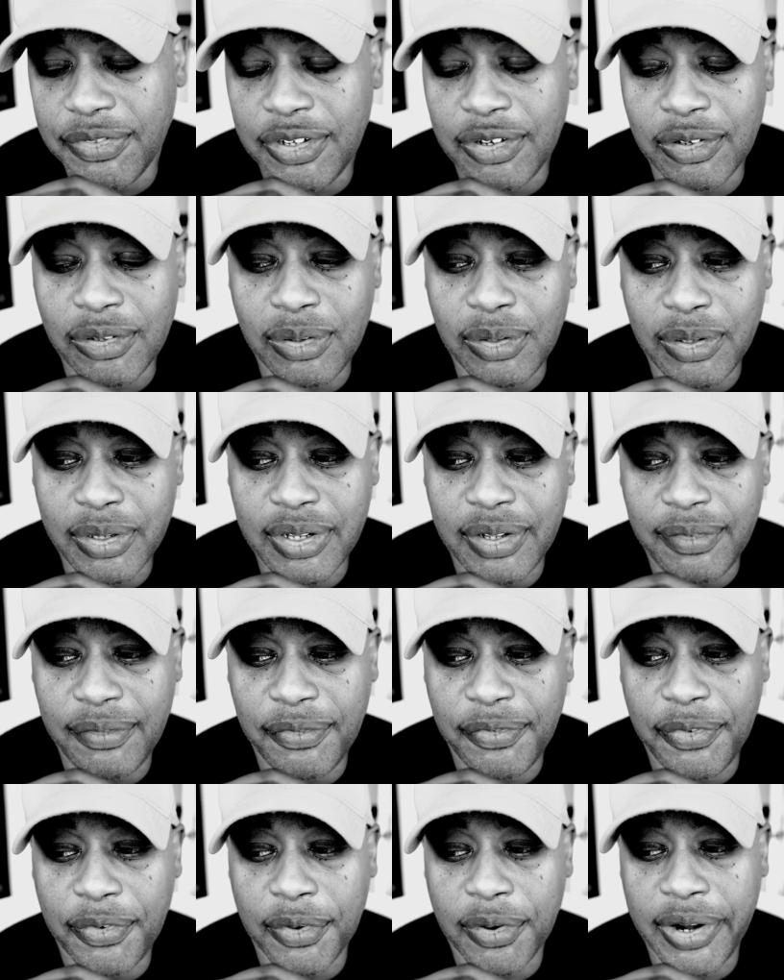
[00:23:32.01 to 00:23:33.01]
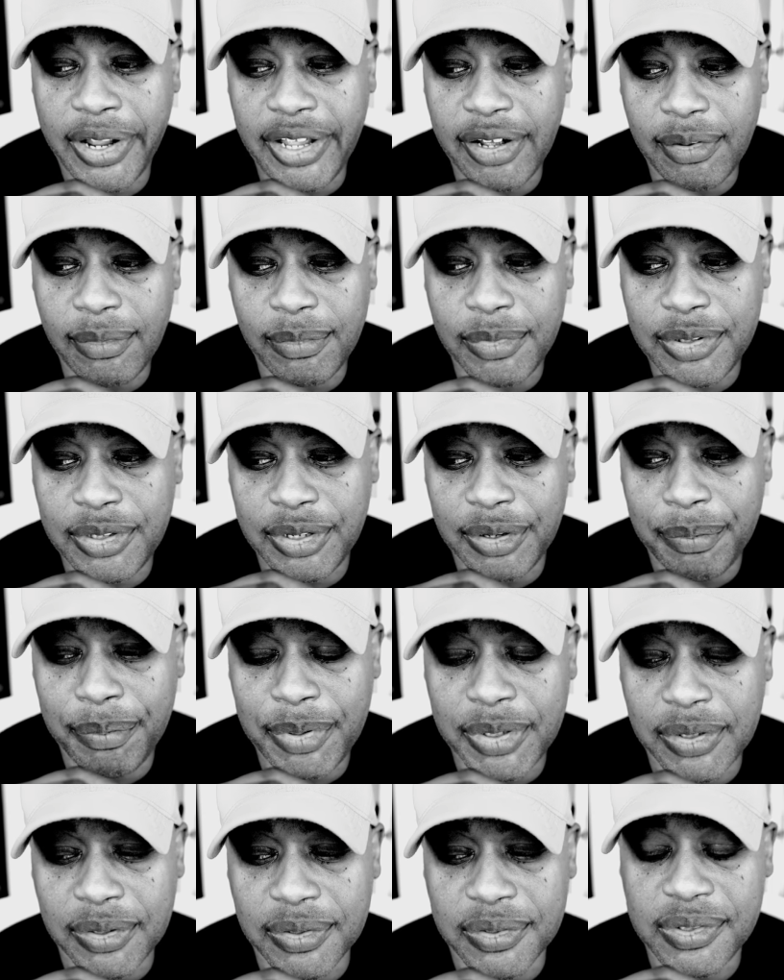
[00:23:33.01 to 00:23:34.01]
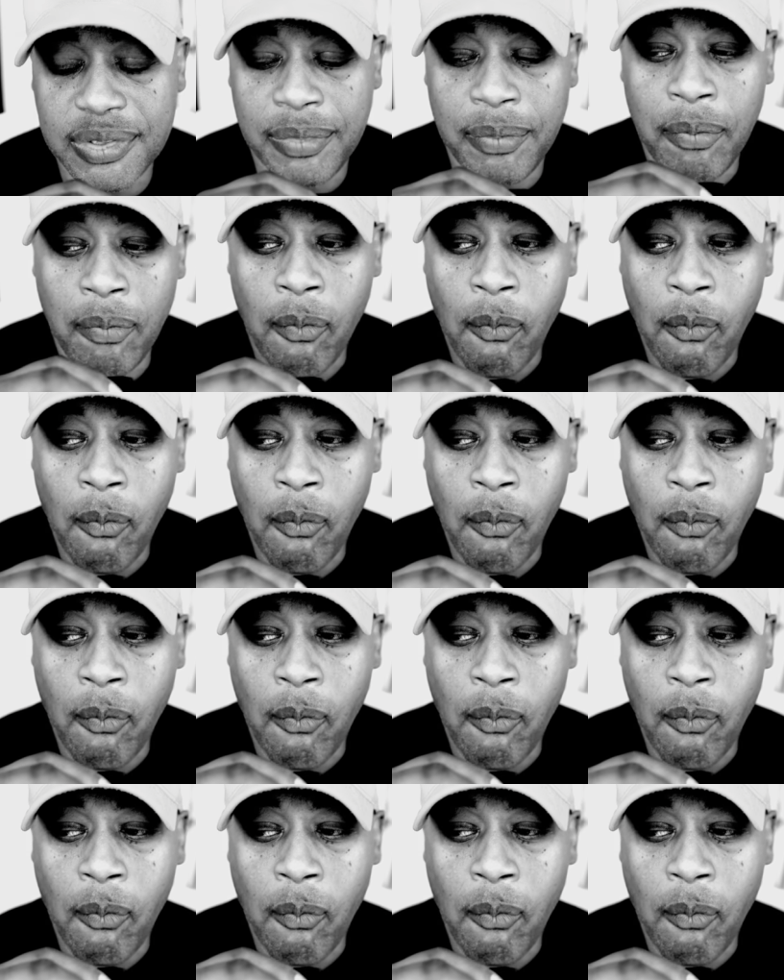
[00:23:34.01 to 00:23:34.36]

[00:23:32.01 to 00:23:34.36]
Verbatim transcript: They're looking for help with their bills.